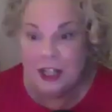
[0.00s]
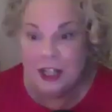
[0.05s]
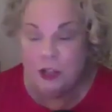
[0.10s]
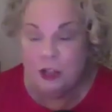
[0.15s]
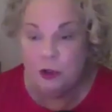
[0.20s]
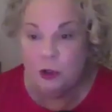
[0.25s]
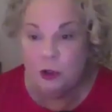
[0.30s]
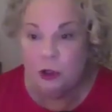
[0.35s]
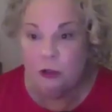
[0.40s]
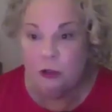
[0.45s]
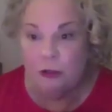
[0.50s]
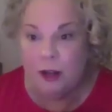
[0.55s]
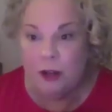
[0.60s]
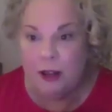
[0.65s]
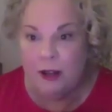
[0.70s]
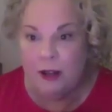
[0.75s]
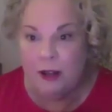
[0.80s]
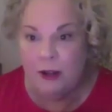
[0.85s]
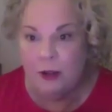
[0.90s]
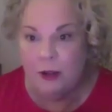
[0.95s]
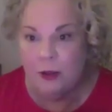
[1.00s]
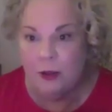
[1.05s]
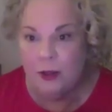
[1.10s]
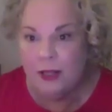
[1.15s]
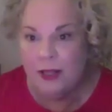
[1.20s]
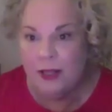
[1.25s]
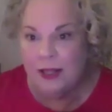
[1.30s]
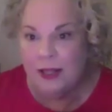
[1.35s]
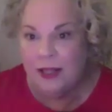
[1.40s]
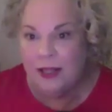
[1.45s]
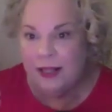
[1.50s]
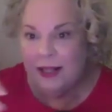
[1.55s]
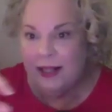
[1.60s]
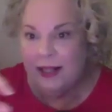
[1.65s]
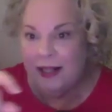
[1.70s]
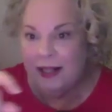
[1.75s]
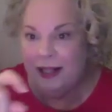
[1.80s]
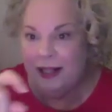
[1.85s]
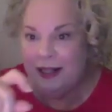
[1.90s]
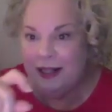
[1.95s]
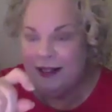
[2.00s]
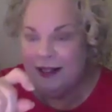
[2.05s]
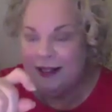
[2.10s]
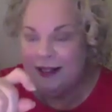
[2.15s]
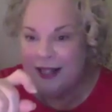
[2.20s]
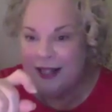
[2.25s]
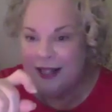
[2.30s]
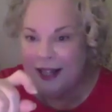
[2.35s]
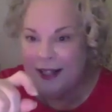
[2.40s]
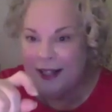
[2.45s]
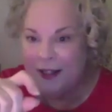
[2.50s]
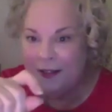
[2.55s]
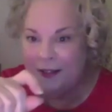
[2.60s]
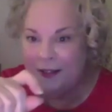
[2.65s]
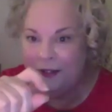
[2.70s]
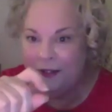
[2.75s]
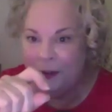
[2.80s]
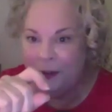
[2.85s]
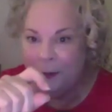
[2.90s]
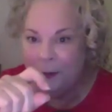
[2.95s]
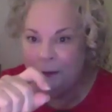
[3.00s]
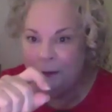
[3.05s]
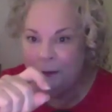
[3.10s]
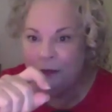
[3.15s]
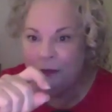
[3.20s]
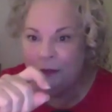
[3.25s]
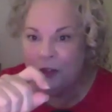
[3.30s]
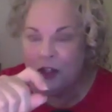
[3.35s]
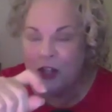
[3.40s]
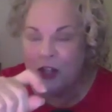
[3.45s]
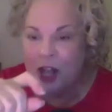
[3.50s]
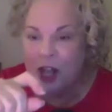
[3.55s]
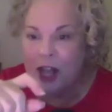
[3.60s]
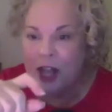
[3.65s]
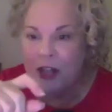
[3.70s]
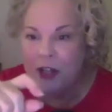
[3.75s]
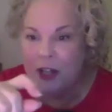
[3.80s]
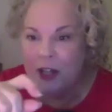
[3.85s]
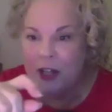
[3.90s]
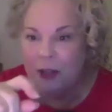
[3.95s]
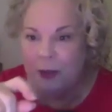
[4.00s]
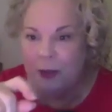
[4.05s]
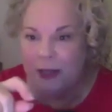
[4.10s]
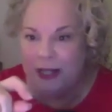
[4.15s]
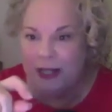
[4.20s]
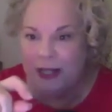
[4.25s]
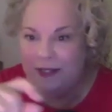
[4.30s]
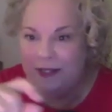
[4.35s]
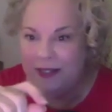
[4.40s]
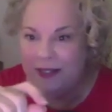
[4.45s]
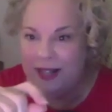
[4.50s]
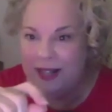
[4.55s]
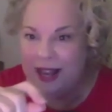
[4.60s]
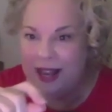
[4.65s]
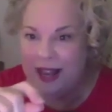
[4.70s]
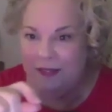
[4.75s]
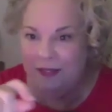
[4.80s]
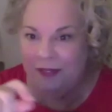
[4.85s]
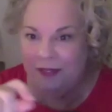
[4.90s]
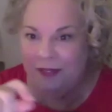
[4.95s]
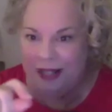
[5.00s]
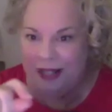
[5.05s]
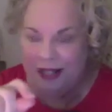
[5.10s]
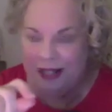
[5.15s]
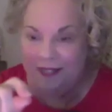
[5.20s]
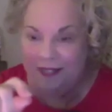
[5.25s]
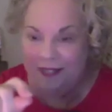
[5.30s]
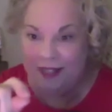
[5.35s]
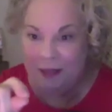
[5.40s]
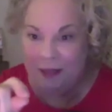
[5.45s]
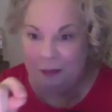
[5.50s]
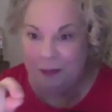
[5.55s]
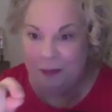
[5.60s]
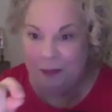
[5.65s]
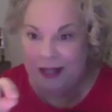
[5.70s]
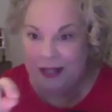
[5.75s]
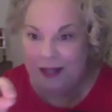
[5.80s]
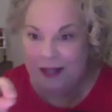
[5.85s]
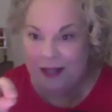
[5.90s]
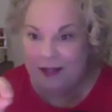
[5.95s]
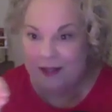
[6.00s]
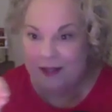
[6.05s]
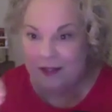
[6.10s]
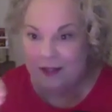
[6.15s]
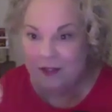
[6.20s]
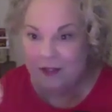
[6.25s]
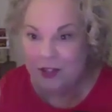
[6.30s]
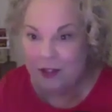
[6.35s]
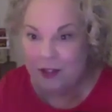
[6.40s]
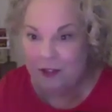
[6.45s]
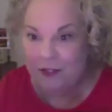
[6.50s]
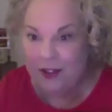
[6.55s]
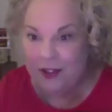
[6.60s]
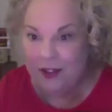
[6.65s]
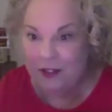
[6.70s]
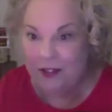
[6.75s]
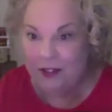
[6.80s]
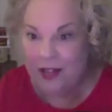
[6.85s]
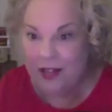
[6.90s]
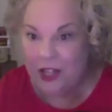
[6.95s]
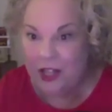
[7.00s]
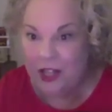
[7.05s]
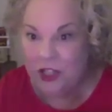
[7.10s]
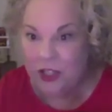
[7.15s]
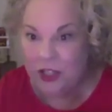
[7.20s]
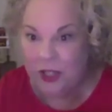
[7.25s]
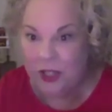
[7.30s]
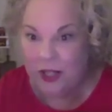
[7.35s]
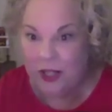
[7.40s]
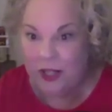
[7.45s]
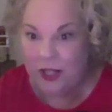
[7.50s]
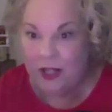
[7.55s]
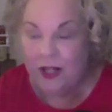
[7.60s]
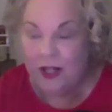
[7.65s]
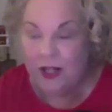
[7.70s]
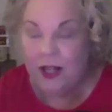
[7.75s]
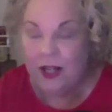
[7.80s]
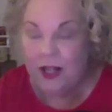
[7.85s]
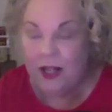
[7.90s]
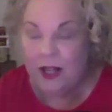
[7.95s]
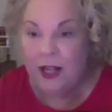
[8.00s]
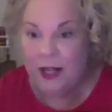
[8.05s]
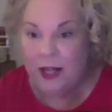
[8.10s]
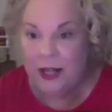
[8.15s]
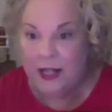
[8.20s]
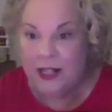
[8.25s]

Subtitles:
to grow instead of not knowing and then having that piece of their foundation end